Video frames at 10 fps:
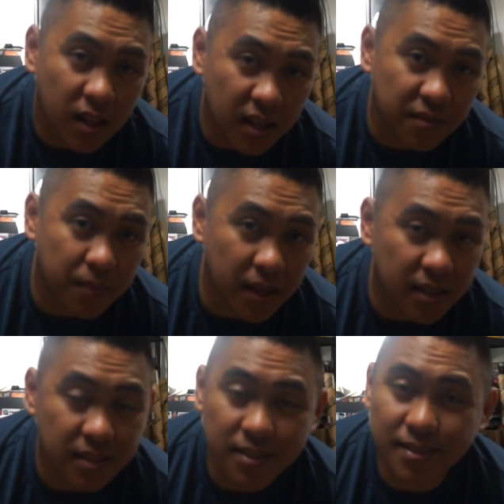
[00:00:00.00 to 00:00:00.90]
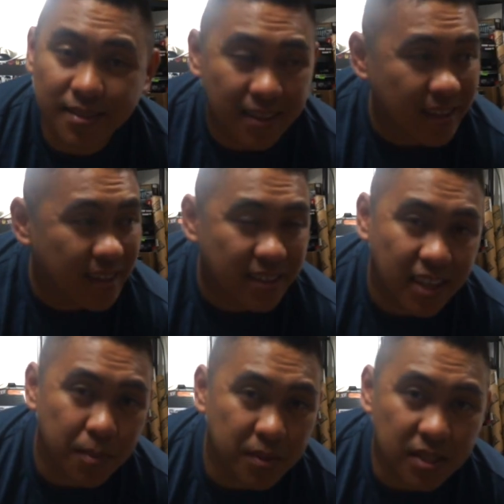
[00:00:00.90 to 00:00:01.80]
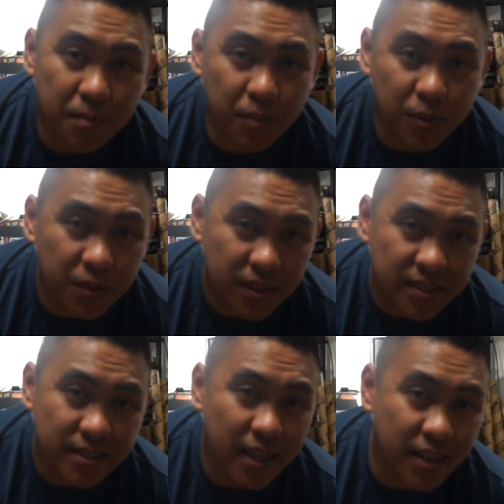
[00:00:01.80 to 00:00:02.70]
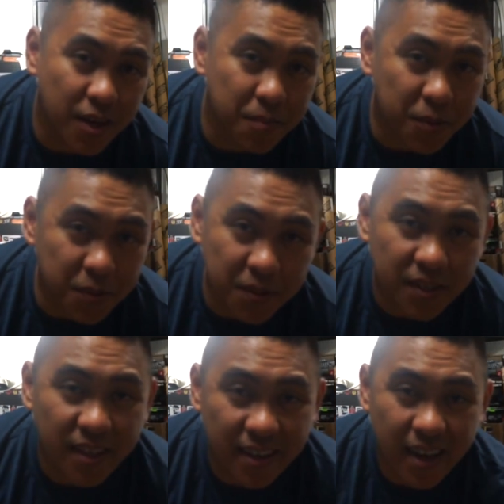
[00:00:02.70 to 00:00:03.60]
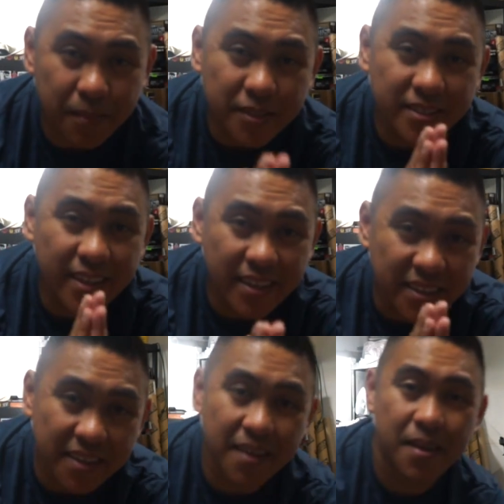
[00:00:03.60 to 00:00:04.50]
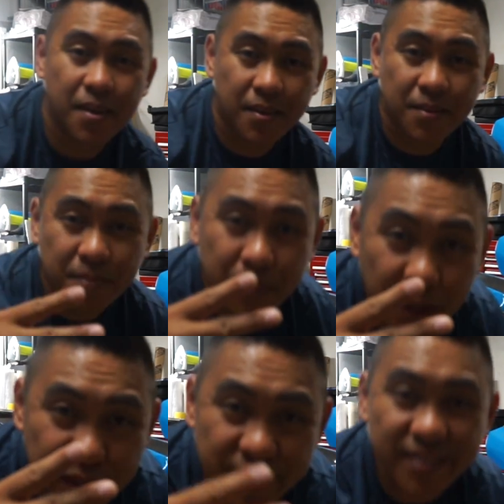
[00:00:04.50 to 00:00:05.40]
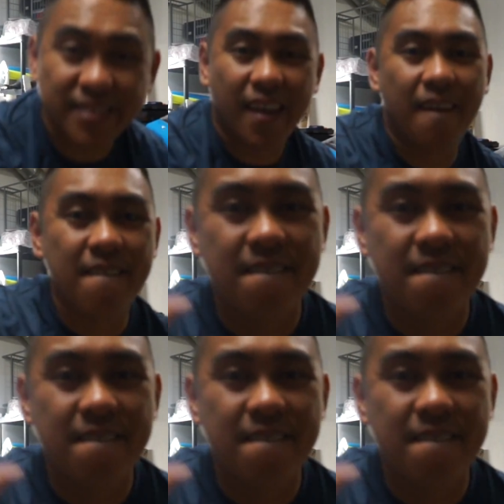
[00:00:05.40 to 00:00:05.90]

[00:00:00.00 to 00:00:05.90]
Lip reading: life, man. Just keep it simple, stay humble, namaste. Peace.